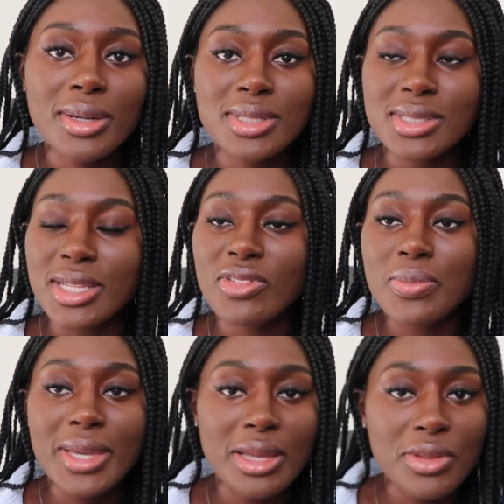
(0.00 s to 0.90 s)
It doesn't have to
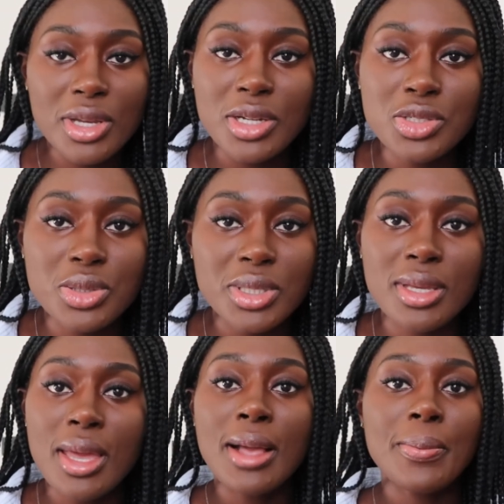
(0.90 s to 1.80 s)
be out of the
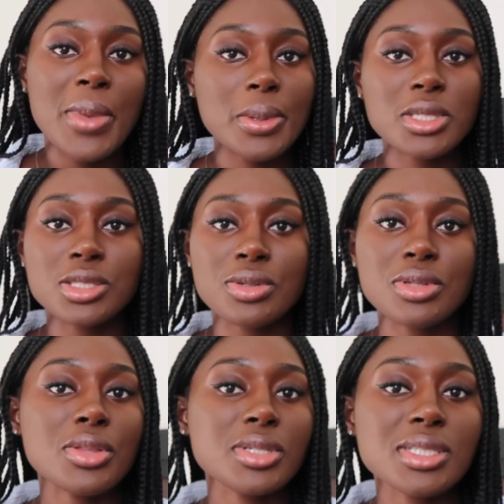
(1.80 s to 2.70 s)
country, maybe just to
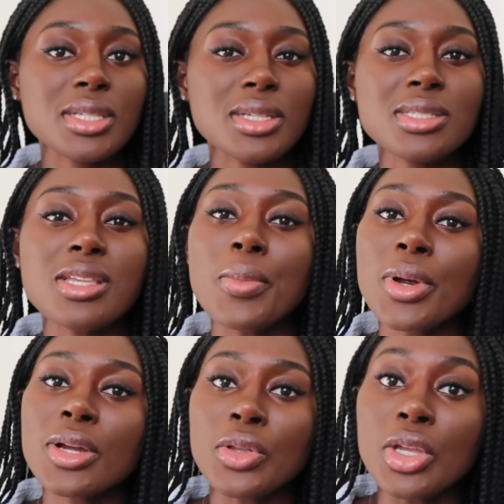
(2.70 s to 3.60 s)
another city,
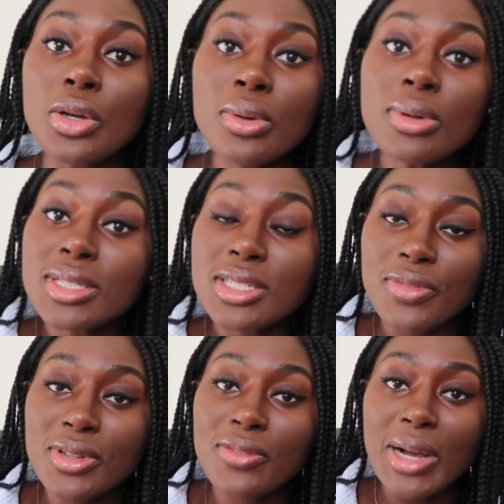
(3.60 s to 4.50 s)
somewhere new, a
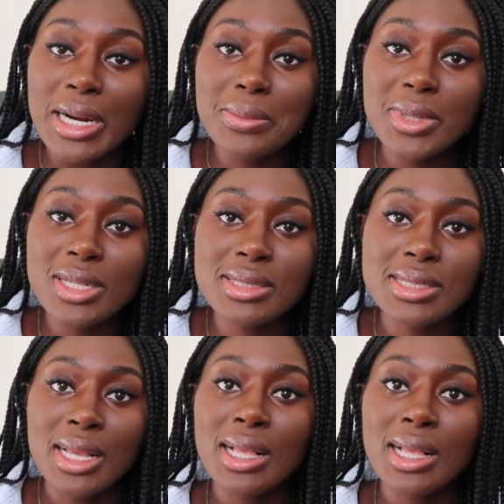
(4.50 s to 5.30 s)
different environment.